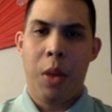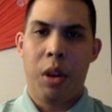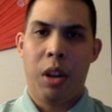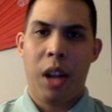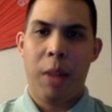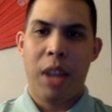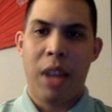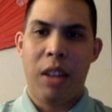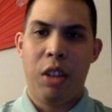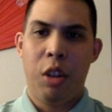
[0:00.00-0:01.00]
author
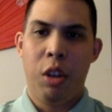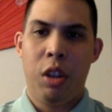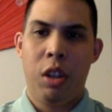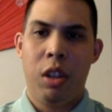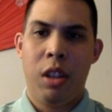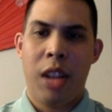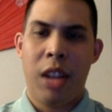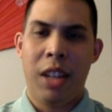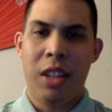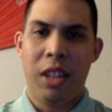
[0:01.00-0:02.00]
claims that June
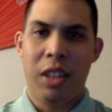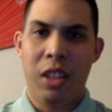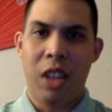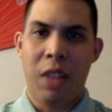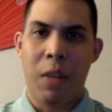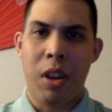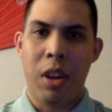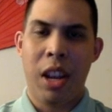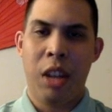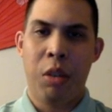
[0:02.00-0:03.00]
1967,
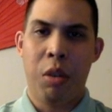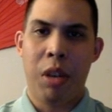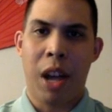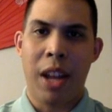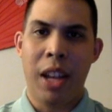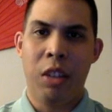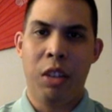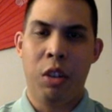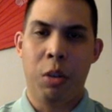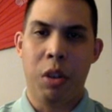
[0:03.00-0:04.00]
when Israel got
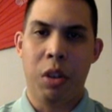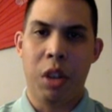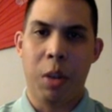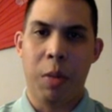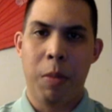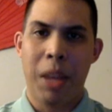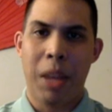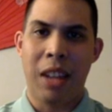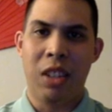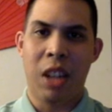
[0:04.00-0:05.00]
Eastern Jerusalem,
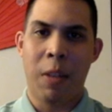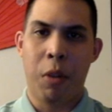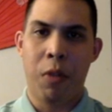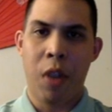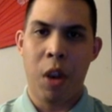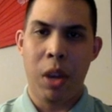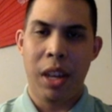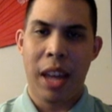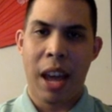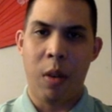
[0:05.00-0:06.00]
began a 7
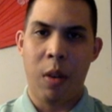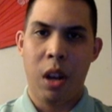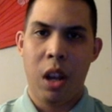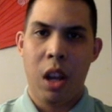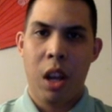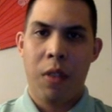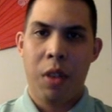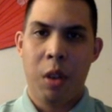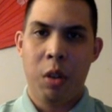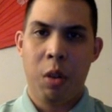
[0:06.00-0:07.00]
prophetic week count.
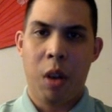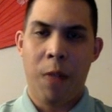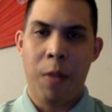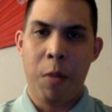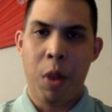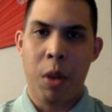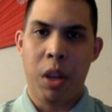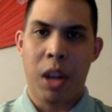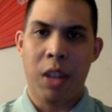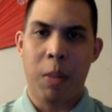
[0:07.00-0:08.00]
For those who are
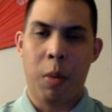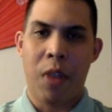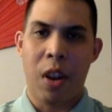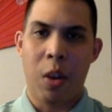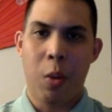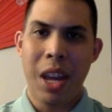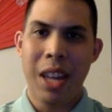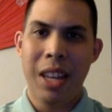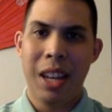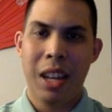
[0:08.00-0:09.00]
unfamiliar with the concept of prophetic
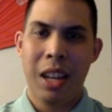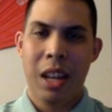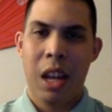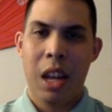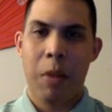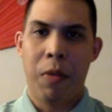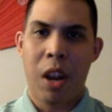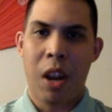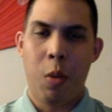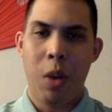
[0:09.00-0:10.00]
week, a
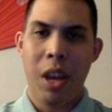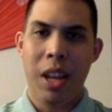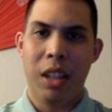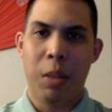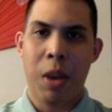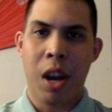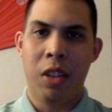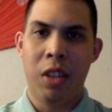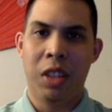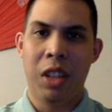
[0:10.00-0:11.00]
prophetic week is
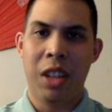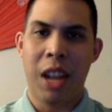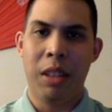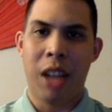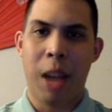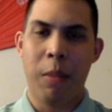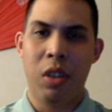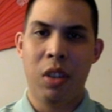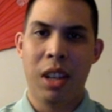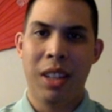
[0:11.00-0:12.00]
360 days
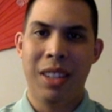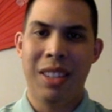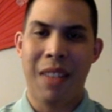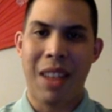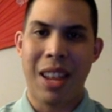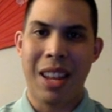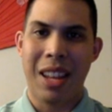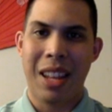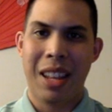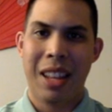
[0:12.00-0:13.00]
times 7.